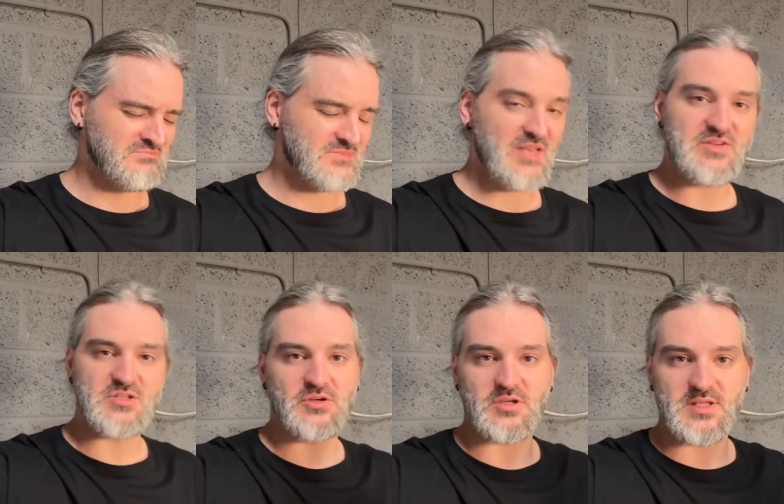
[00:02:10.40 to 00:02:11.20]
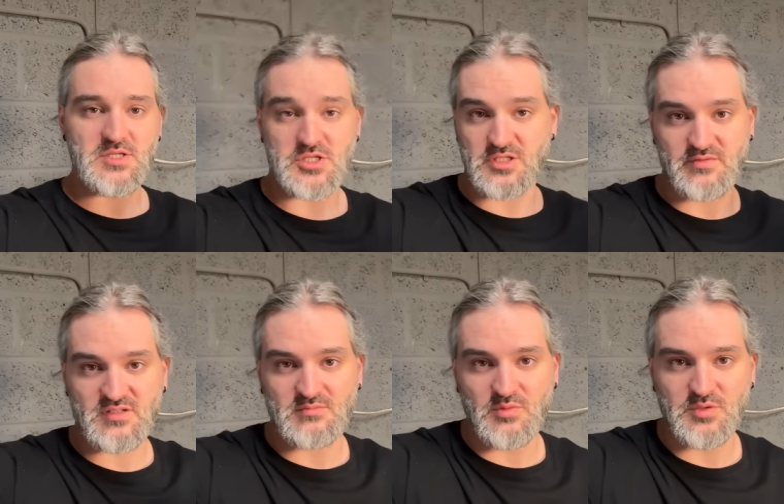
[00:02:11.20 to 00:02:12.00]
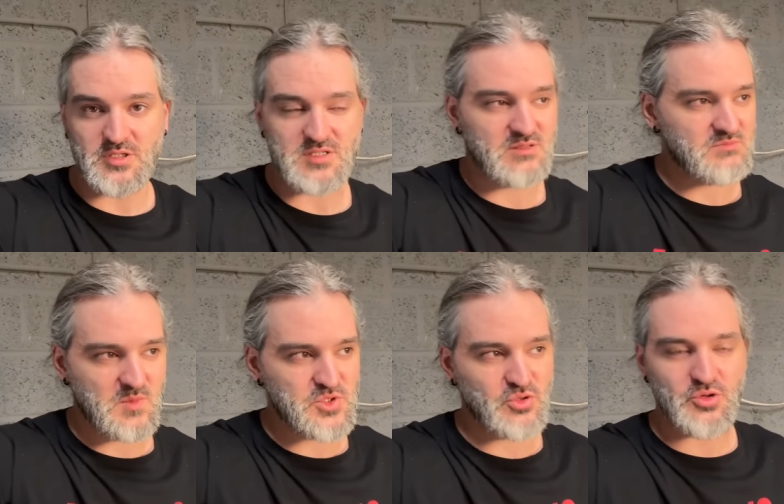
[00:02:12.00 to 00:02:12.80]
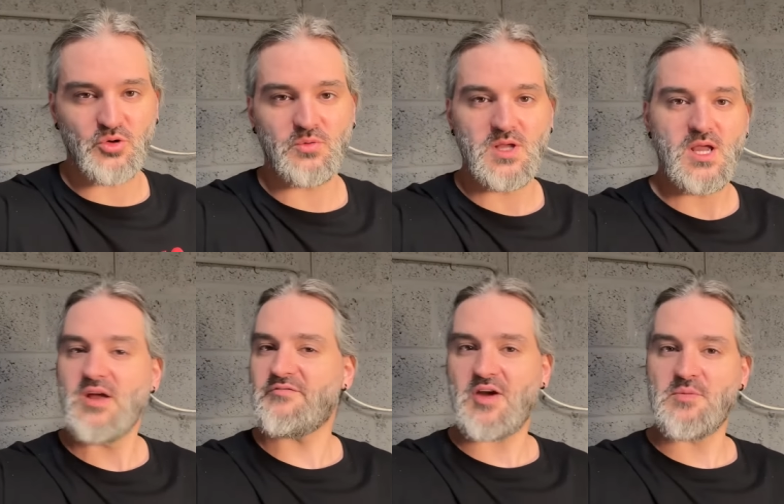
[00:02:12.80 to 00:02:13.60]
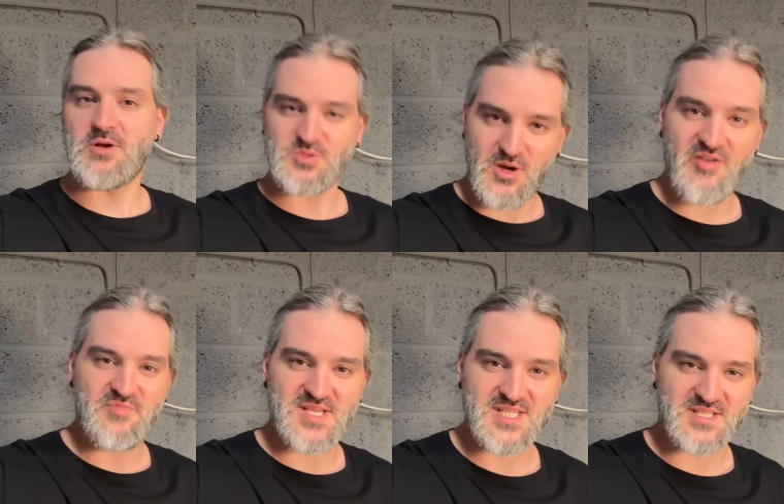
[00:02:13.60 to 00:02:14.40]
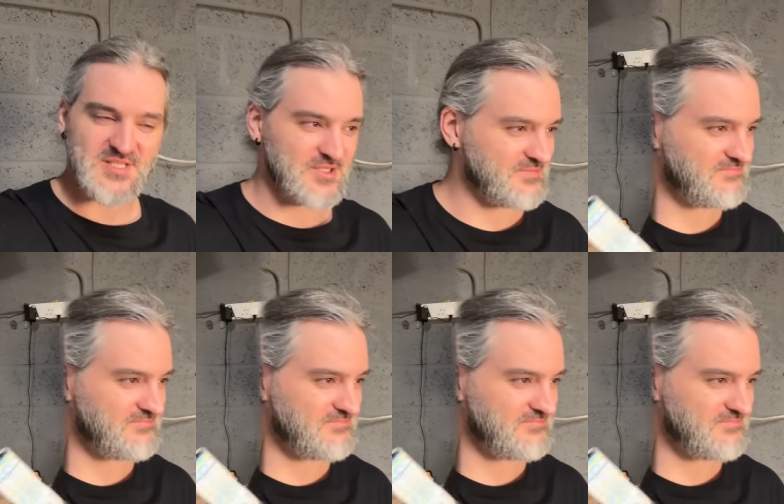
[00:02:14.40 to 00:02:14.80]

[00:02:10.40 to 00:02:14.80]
If it's not you, then it's just another Simon Woodus, and I'm sure you're very much worth missing too.